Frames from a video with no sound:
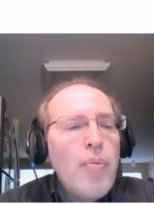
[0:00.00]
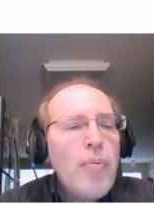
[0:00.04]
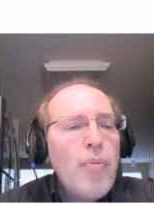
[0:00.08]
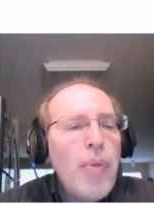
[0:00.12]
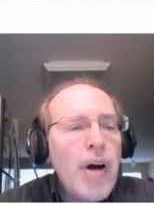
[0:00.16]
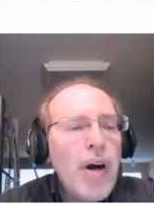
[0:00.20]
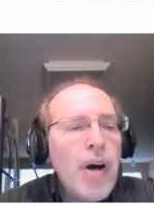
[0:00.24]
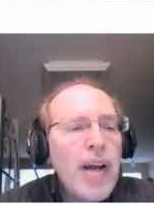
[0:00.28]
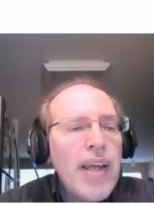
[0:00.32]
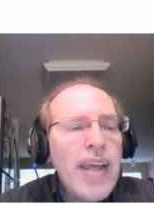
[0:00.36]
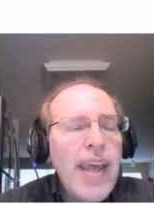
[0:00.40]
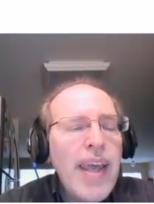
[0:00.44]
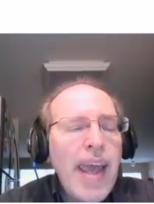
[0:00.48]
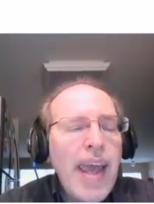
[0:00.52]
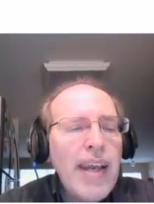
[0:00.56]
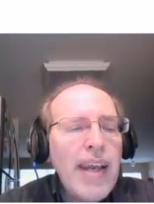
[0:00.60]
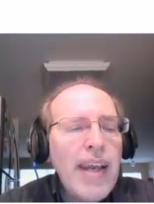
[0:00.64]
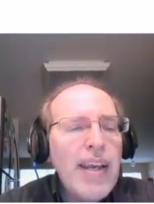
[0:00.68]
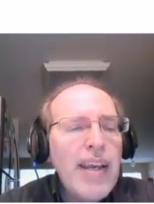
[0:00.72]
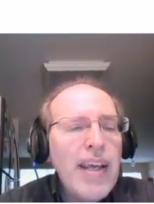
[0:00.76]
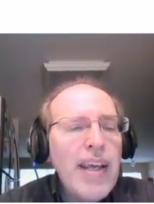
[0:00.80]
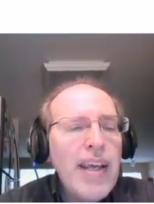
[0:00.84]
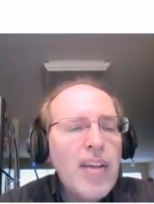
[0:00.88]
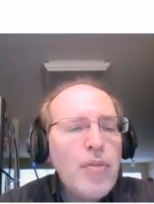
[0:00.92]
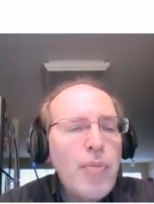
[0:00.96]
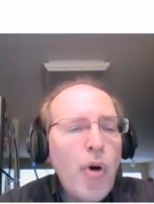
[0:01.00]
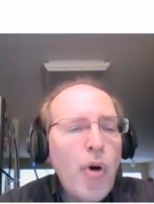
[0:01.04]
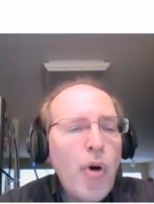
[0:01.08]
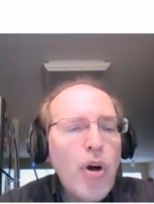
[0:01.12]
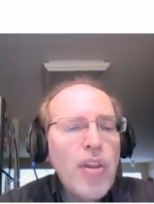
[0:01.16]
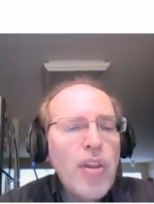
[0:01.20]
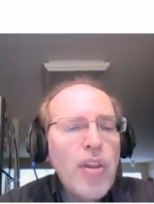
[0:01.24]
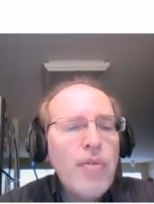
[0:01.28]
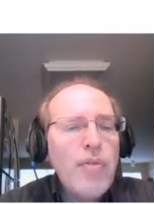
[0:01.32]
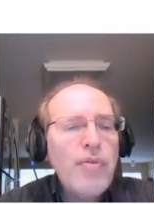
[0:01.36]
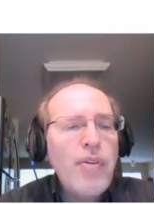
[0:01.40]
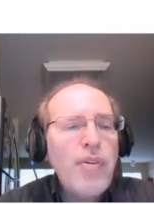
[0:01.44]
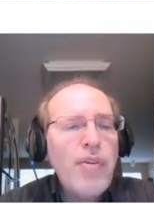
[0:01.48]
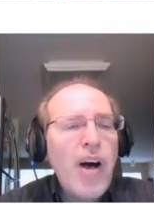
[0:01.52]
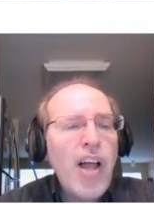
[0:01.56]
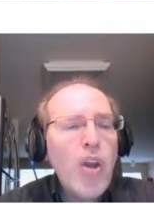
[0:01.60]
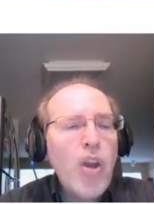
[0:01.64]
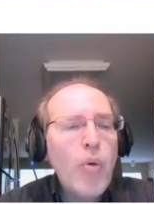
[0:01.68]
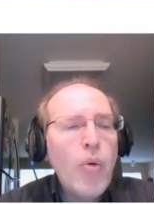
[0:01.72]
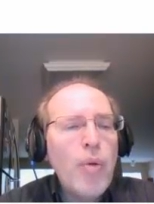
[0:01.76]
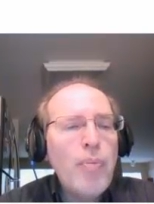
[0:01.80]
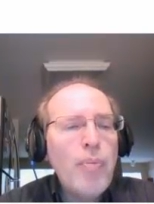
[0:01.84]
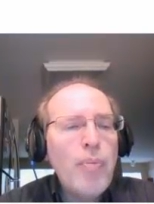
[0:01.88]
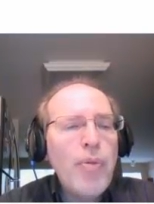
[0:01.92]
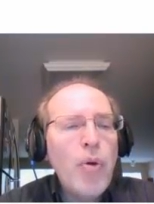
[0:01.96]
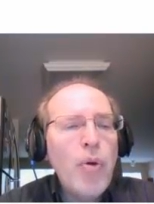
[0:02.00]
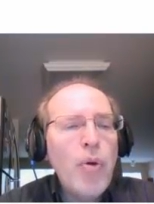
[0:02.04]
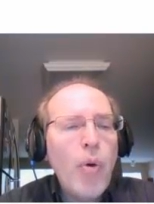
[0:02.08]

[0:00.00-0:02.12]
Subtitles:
But again, as part of the follow-up,